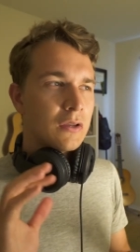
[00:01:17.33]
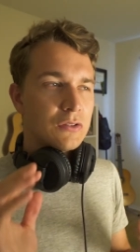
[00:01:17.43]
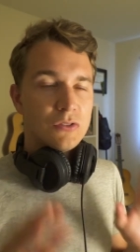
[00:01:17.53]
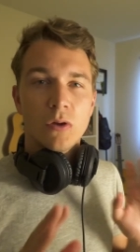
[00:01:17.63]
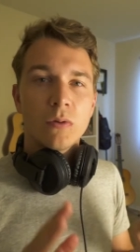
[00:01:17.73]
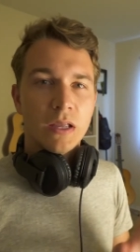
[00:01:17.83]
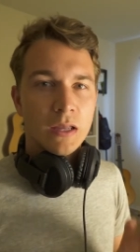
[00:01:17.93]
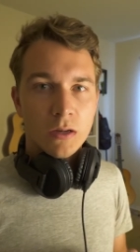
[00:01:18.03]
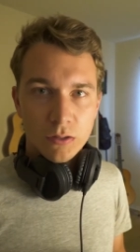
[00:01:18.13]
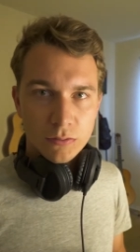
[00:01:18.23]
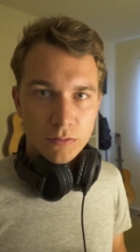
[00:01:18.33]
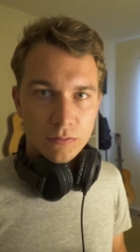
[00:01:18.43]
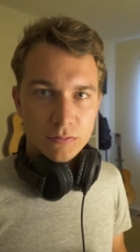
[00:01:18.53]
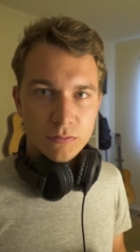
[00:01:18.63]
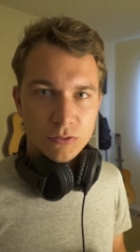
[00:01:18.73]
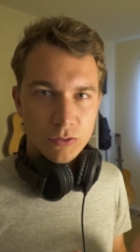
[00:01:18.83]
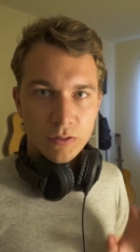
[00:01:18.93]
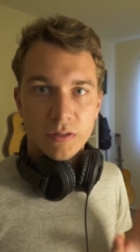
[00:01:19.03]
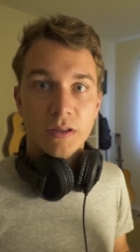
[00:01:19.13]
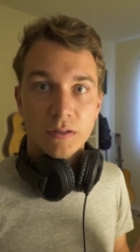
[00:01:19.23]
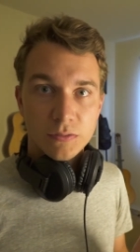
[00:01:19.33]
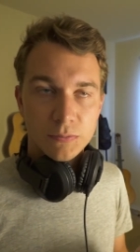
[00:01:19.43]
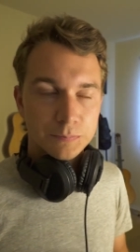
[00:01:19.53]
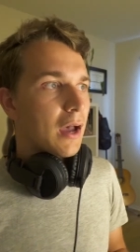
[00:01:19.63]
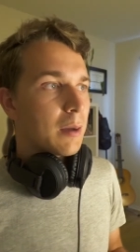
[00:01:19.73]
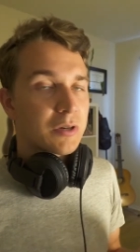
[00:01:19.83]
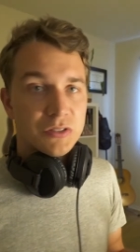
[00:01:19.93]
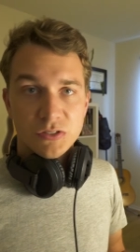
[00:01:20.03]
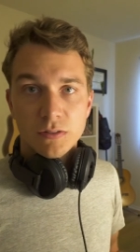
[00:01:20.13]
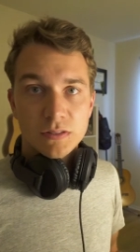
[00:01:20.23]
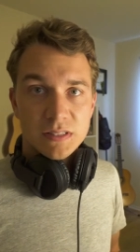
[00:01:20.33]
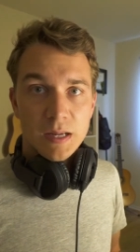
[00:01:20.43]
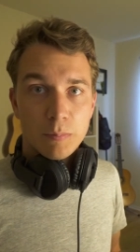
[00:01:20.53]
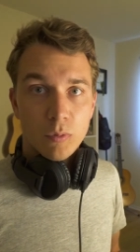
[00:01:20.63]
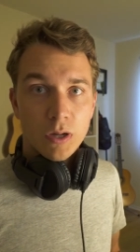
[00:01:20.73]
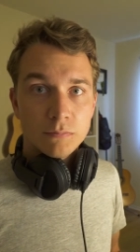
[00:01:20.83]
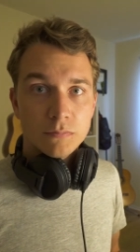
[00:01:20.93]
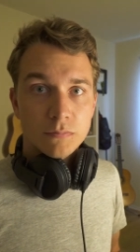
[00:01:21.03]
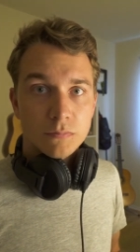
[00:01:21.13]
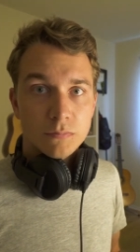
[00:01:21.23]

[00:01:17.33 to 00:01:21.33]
zoning in on certain things. I'm gonna start in step 1.